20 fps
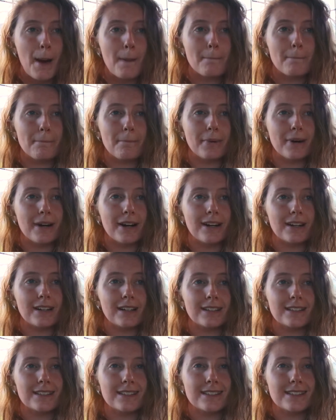
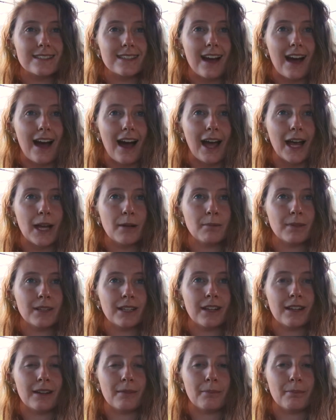but I'm
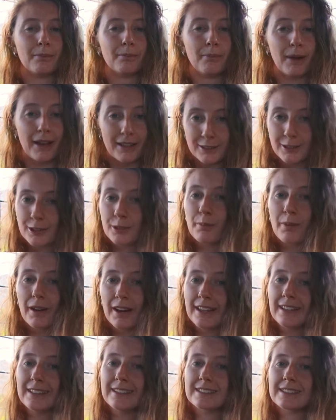in a better
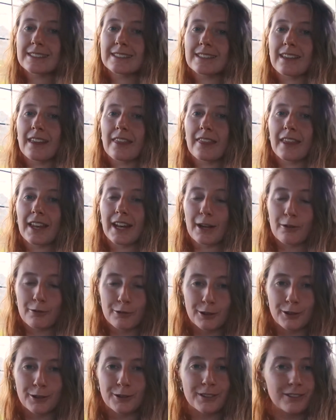place than I
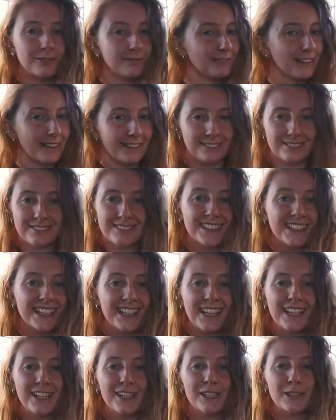was when
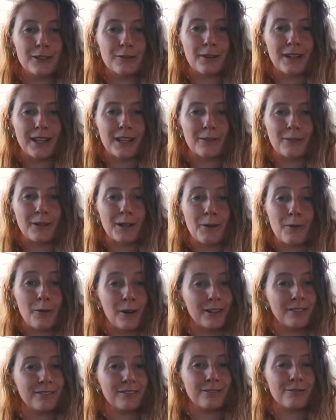
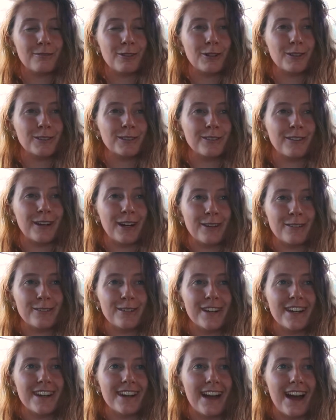2021 rolled
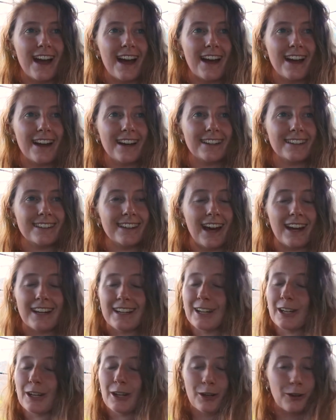around, and I
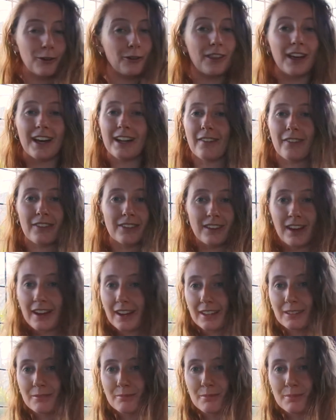didn't know that at the
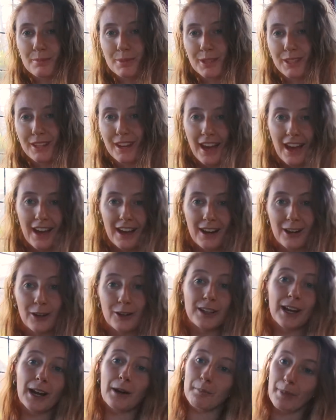time, but
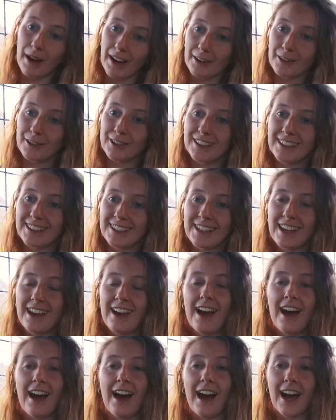looking back on it,
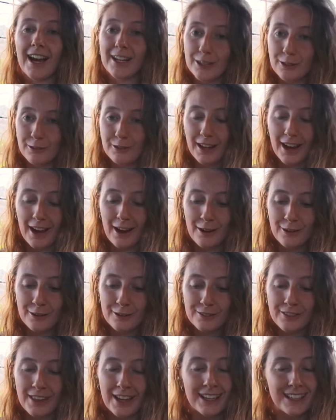I do
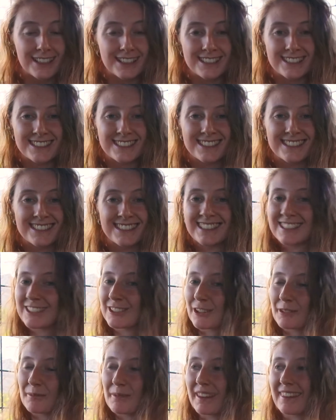now. That is
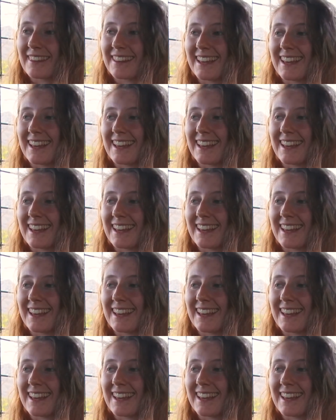normally the